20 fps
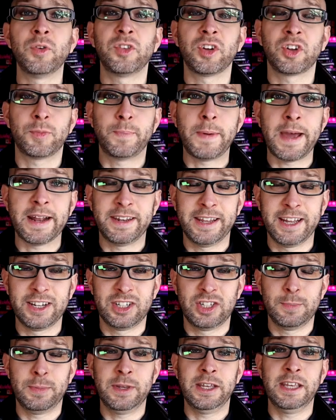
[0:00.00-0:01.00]
was expecting it
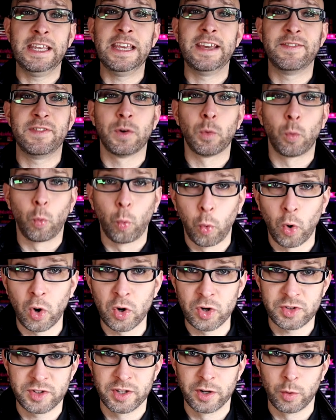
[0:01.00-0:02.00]
to be even
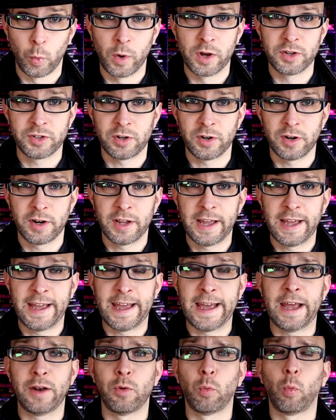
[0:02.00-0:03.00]
worse than Wizard,
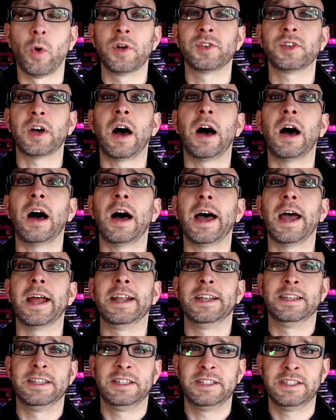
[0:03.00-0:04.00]
and was
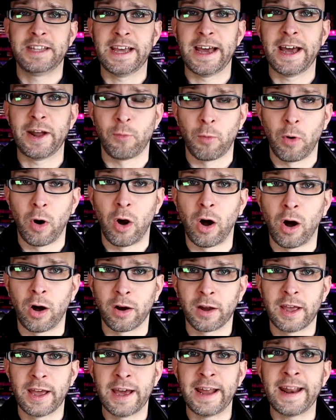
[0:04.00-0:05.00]
I dead
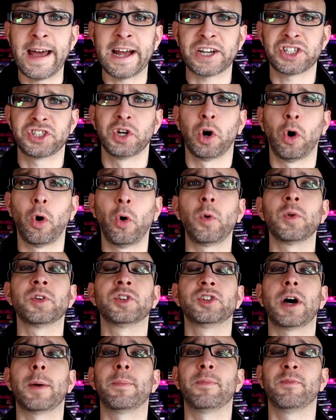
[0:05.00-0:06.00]
wrong. It actually
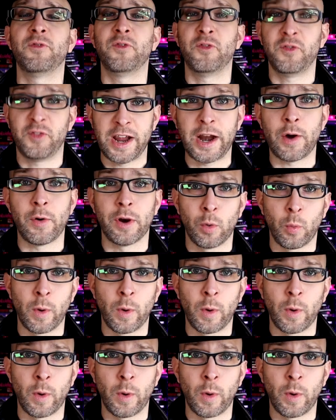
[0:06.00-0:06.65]
holds up very